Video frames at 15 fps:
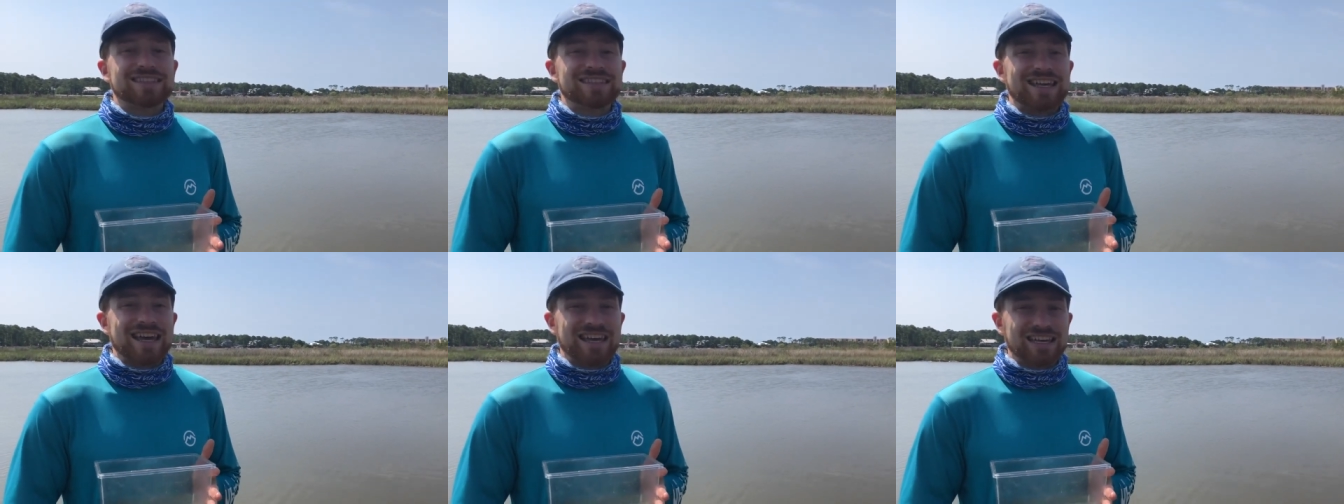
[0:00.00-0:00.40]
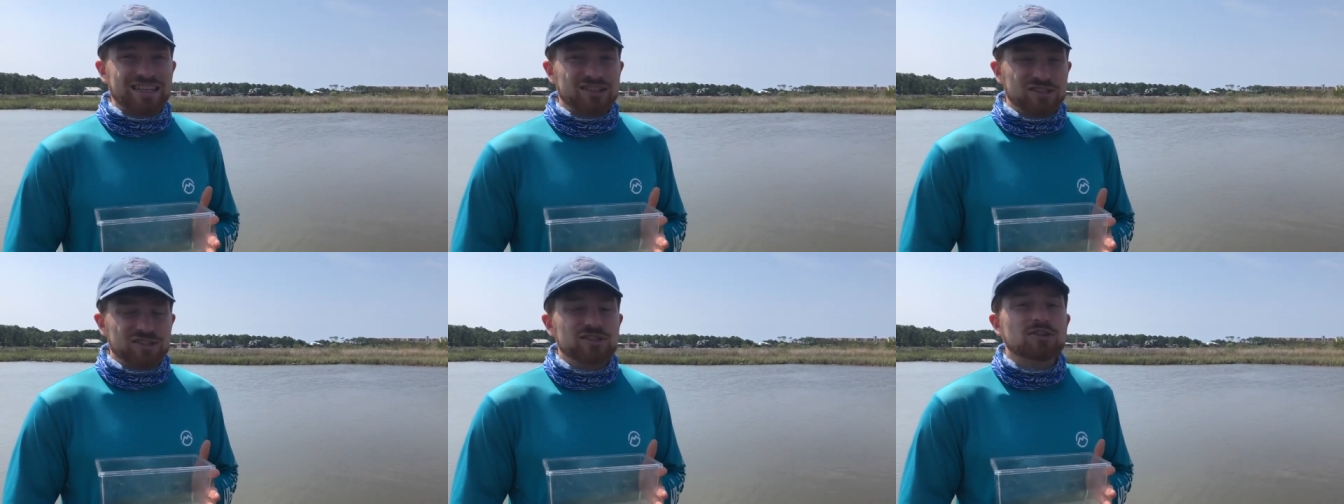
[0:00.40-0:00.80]
that
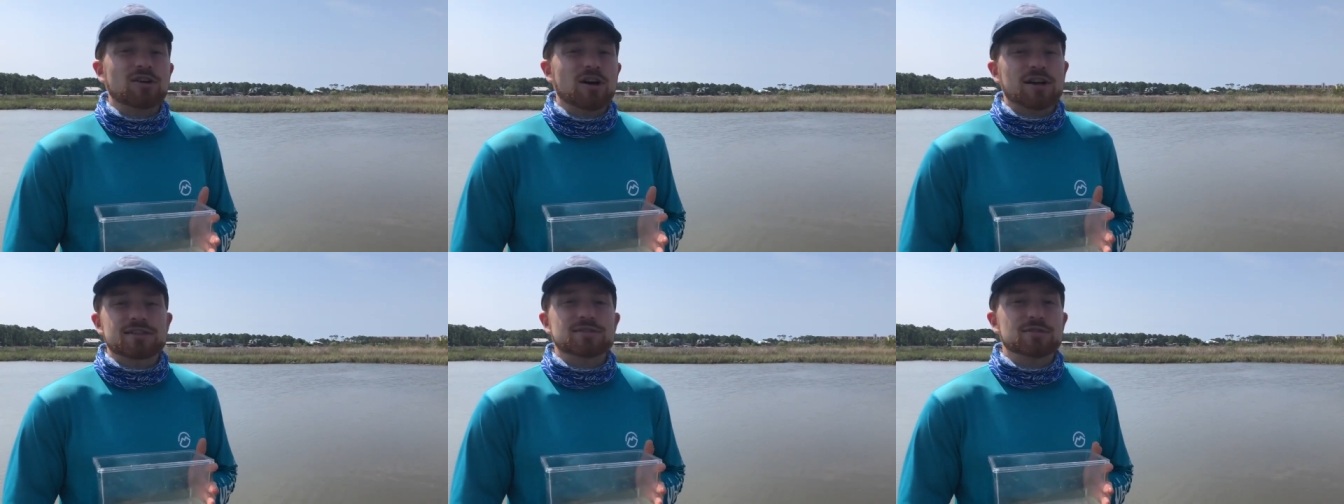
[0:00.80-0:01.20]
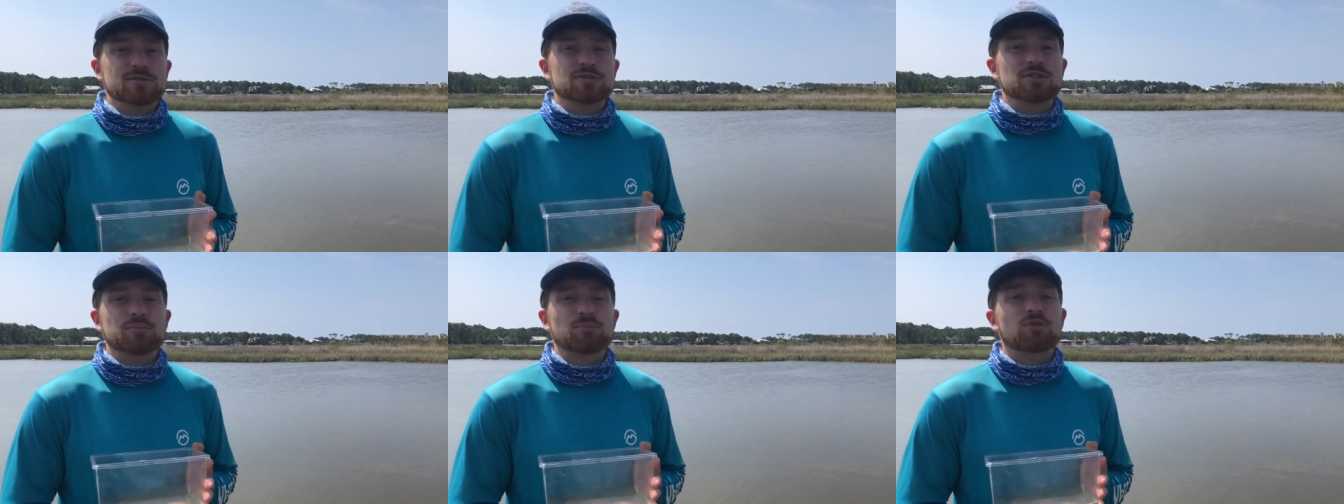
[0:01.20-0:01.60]
could cause you
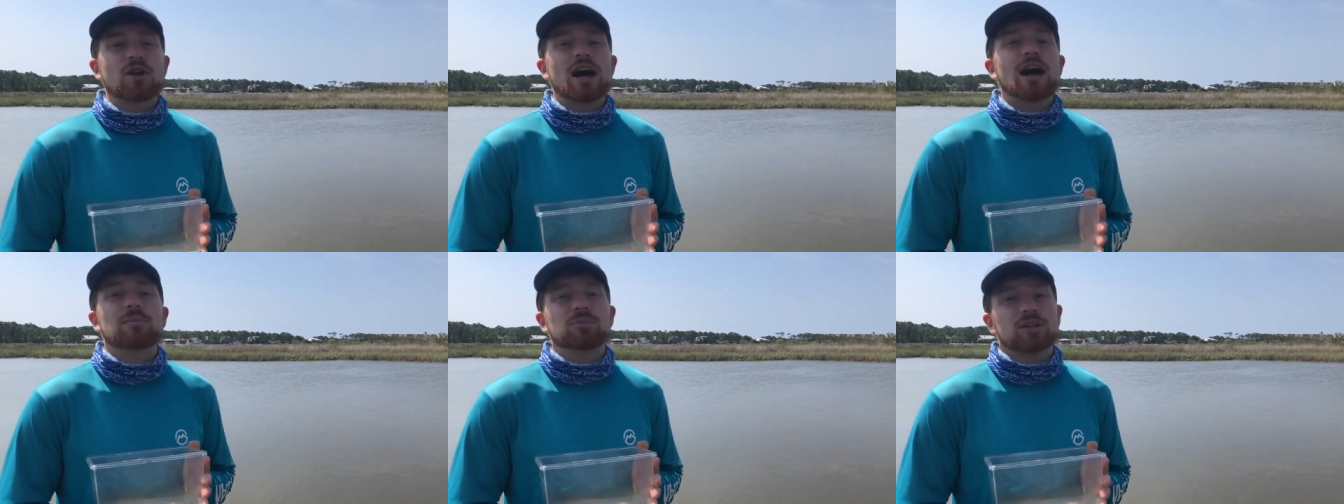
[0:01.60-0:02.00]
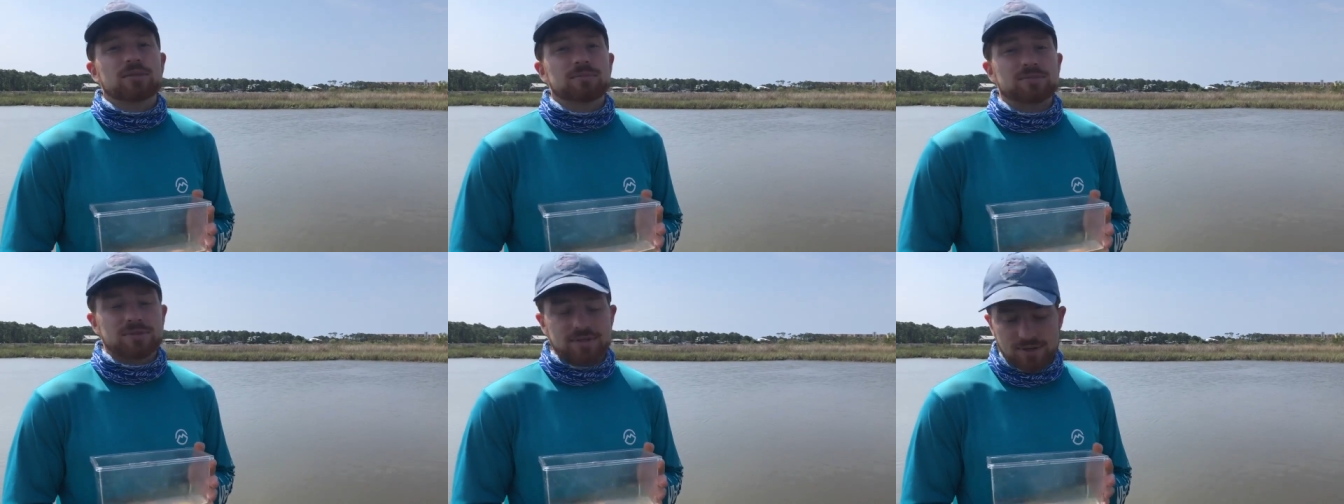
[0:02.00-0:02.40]
some
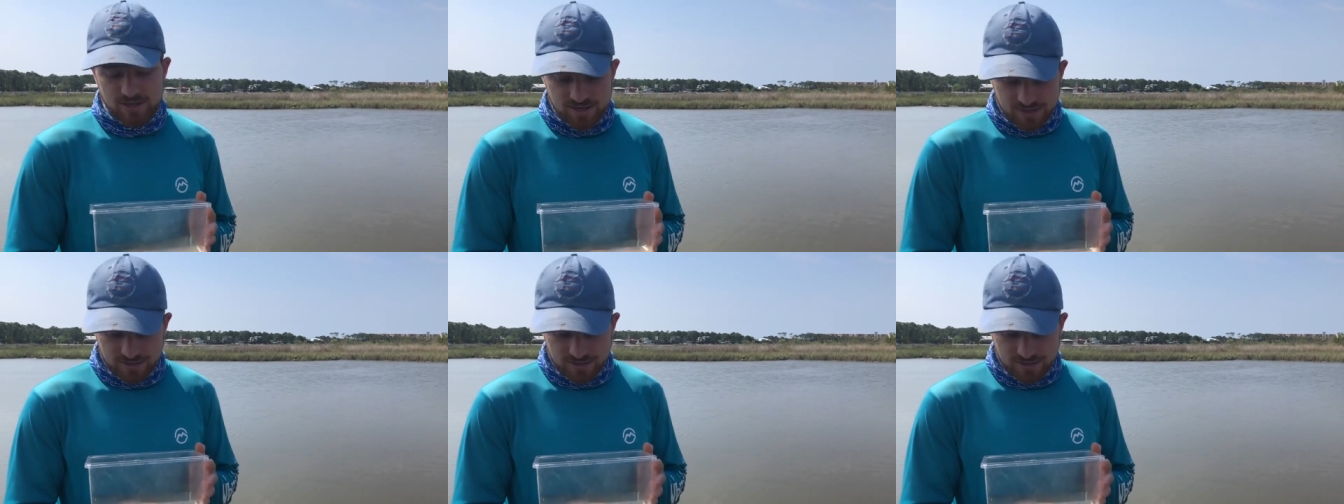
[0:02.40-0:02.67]
problems.